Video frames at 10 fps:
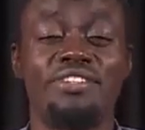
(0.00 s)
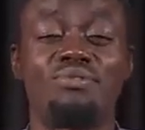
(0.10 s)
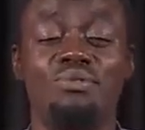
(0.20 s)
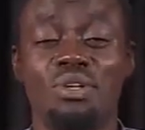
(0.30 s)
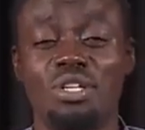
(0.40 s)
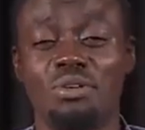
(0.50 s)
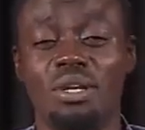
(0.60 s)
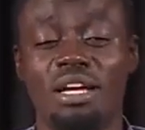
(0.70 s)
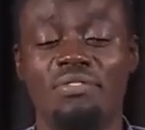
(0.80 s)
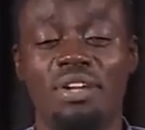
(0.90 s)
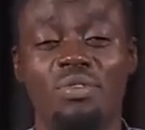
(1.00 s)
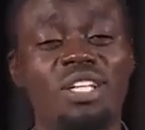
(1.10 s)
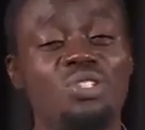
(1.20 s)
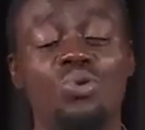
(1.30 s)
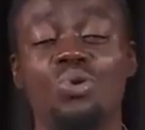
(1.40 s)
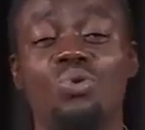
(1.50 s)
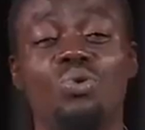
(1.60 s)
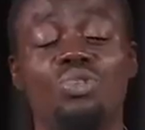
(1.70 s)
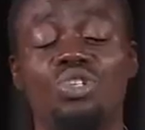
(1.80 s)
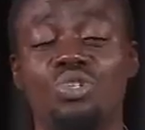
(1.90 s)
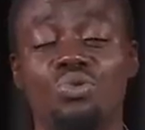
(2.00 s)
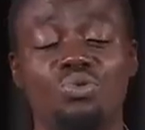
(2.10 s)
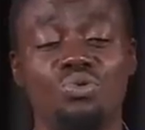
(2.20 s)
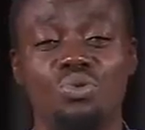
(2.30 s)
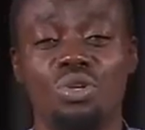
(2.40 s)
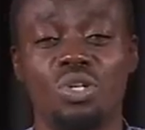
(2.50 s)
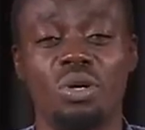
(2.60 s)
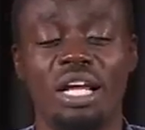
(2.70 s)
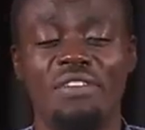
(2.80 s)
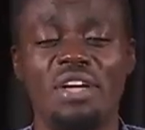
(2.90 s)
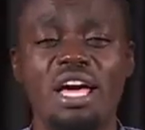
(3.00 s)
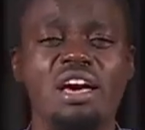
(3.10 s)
and is doing in your life and what is going to continue to do in your life.